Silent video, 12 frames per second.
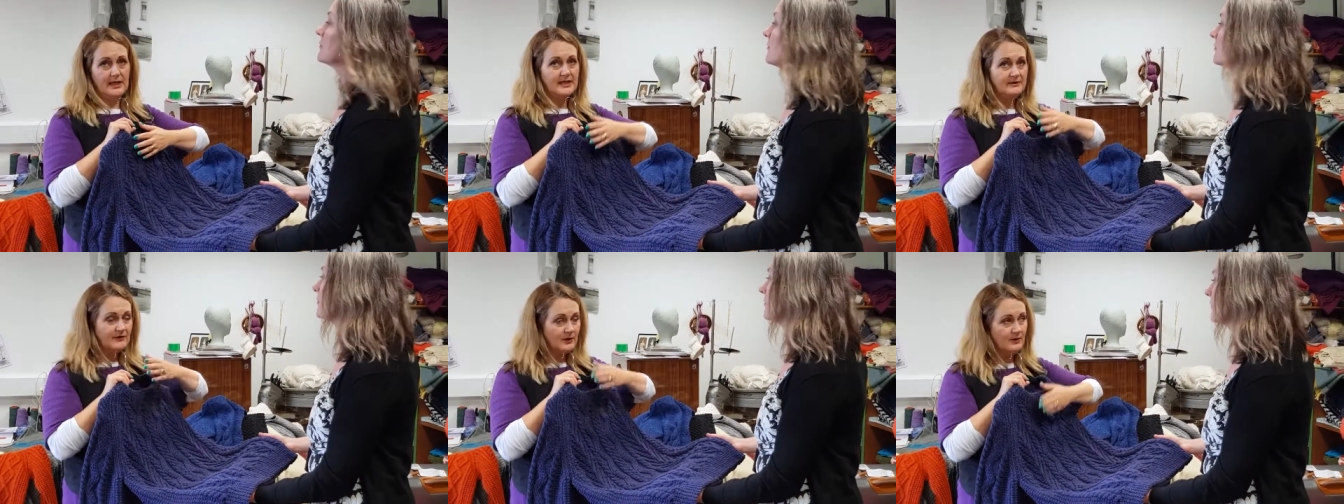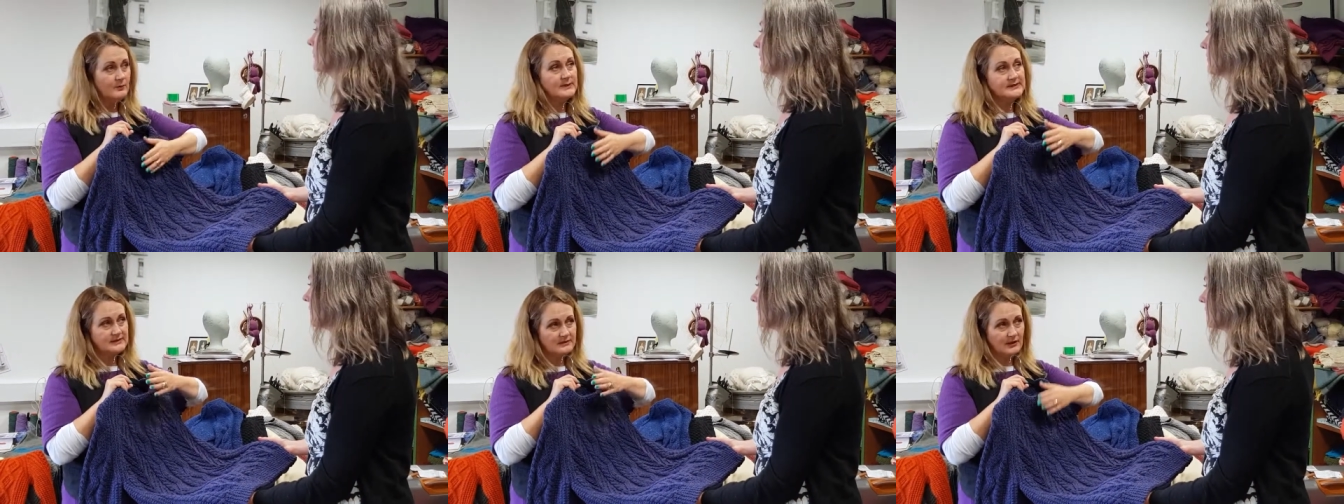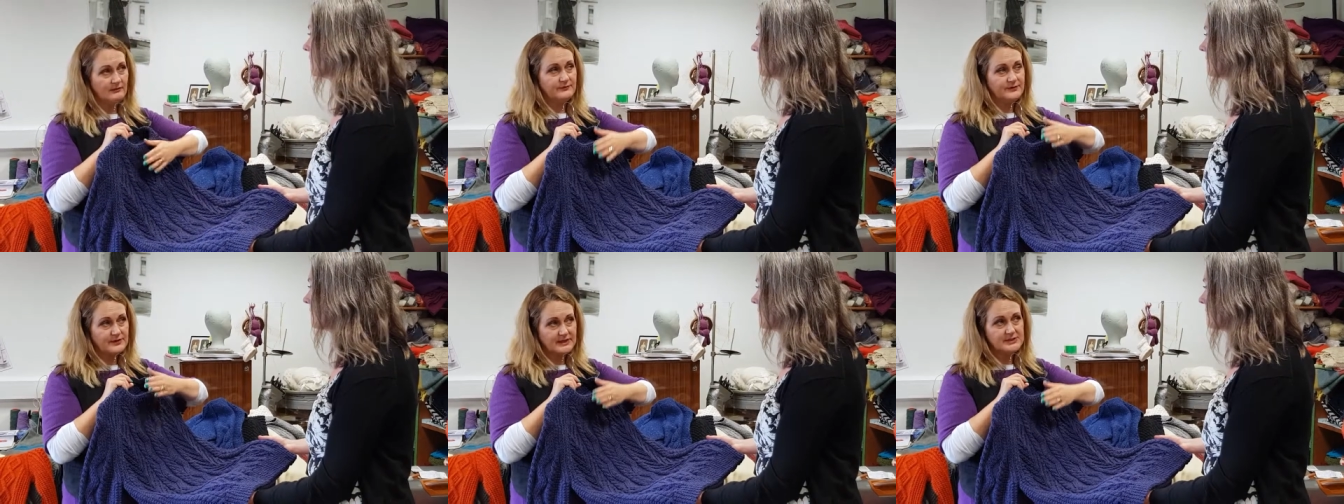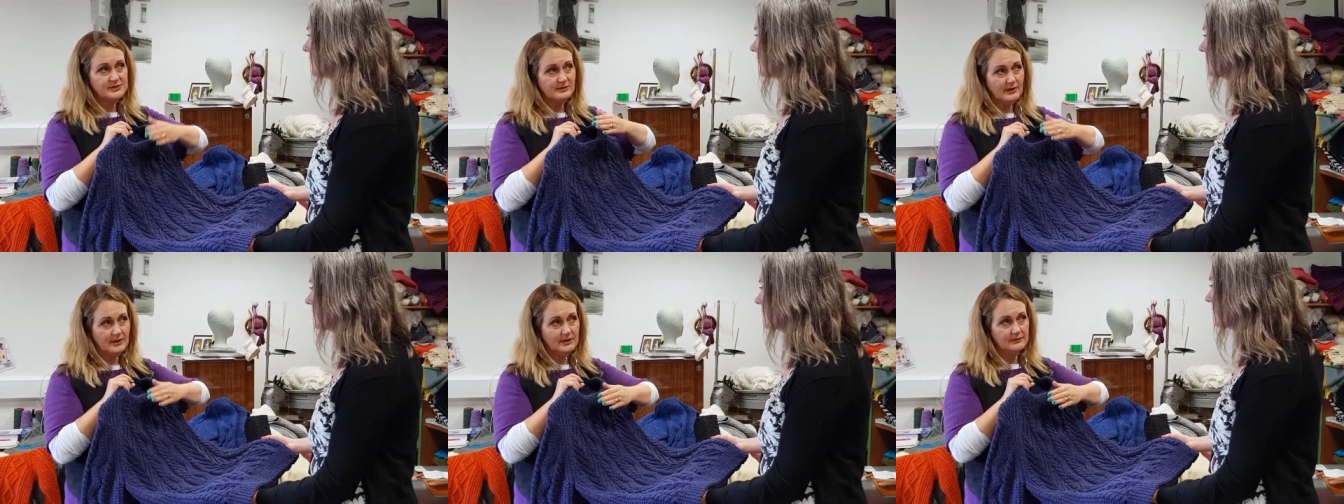I have always loved this
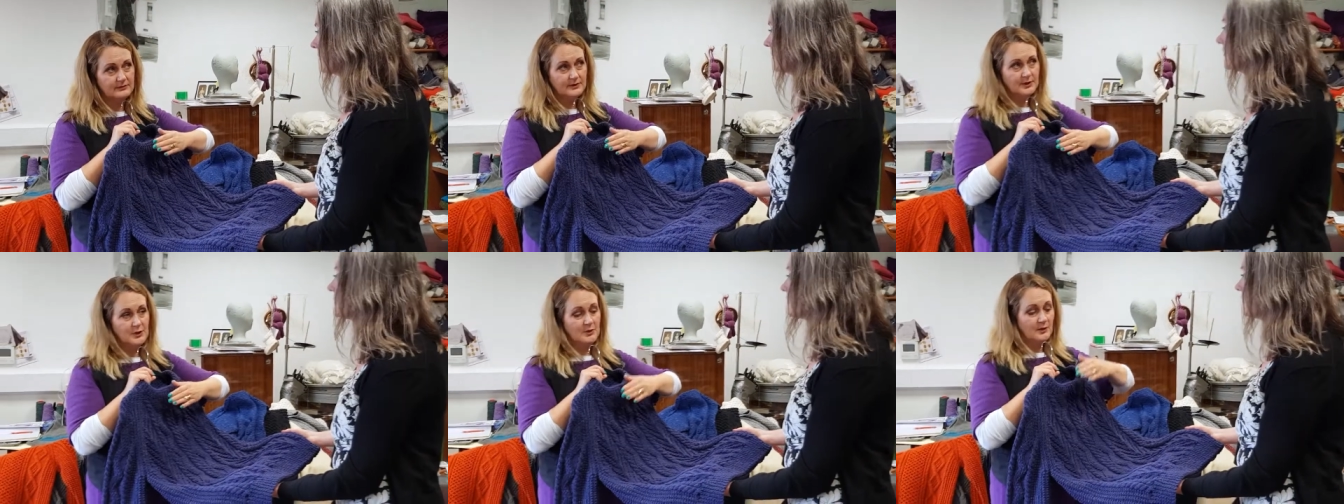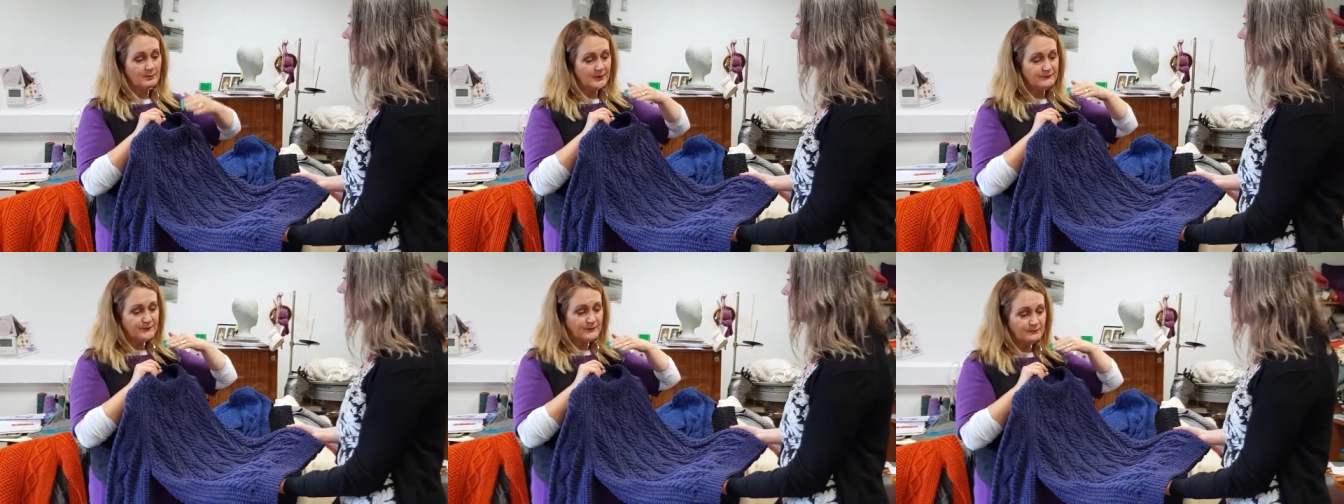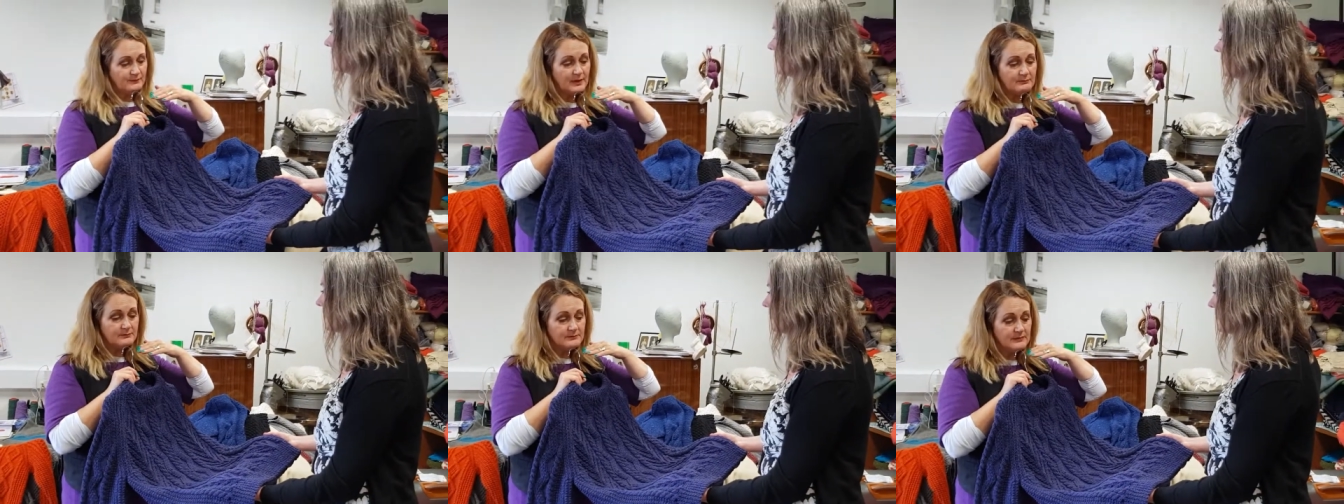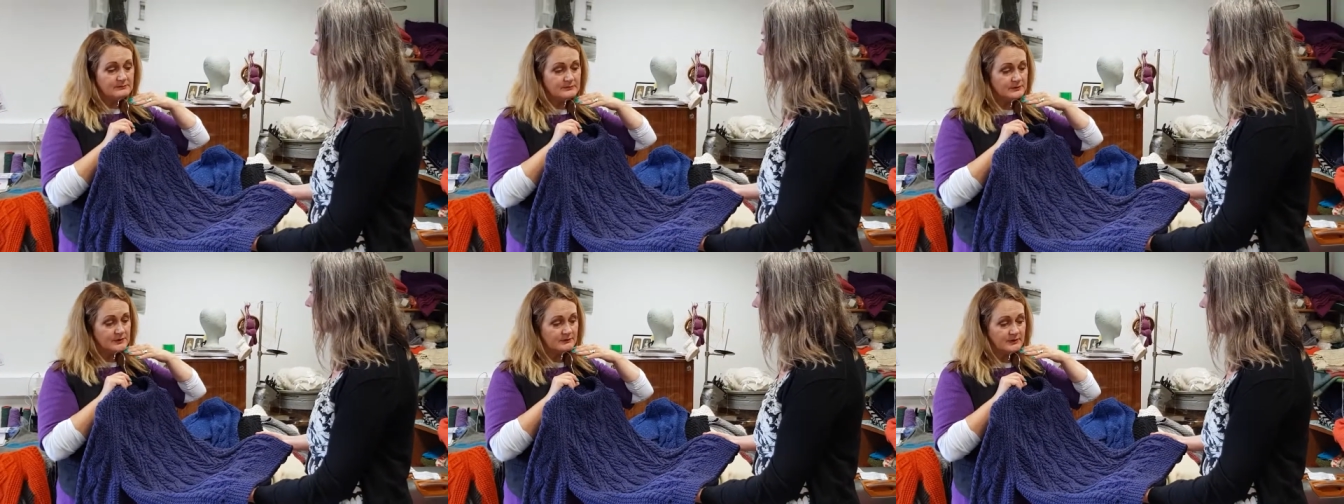yarn but for
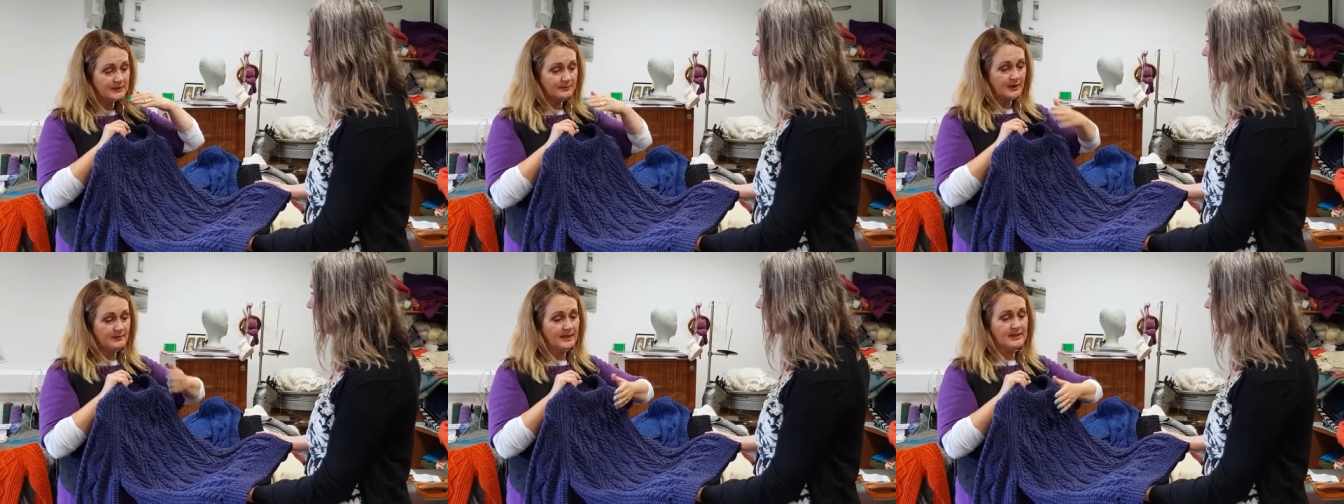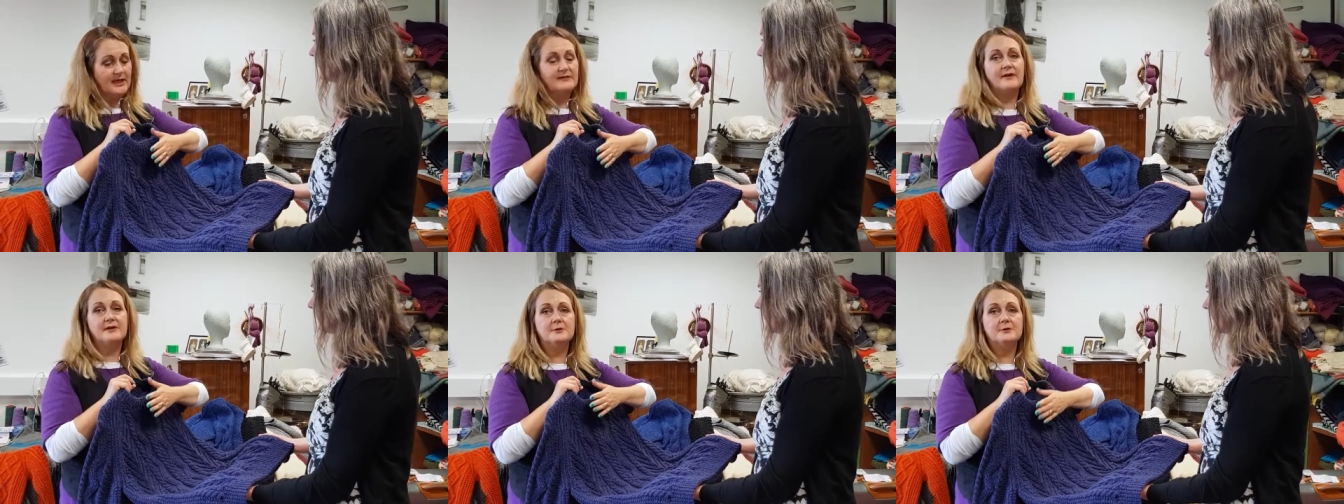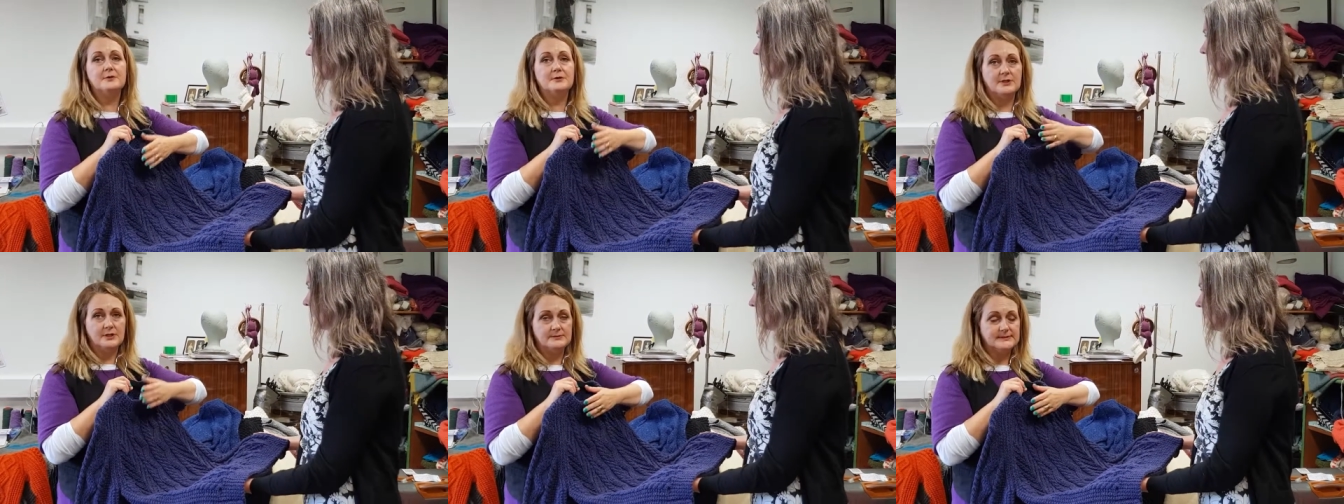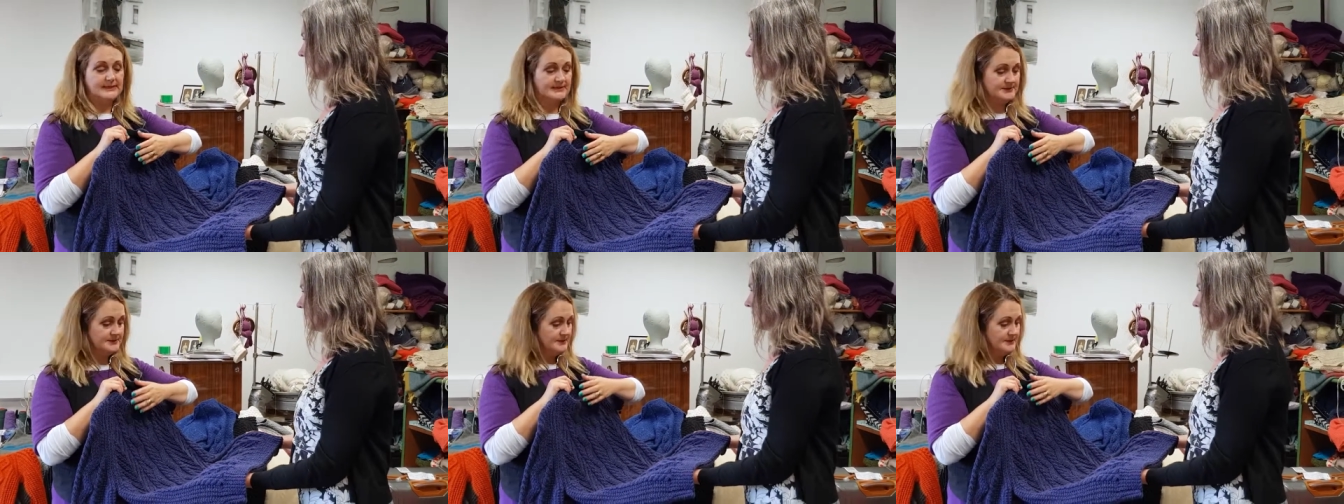um, the greater part of my life, I couldn't use it.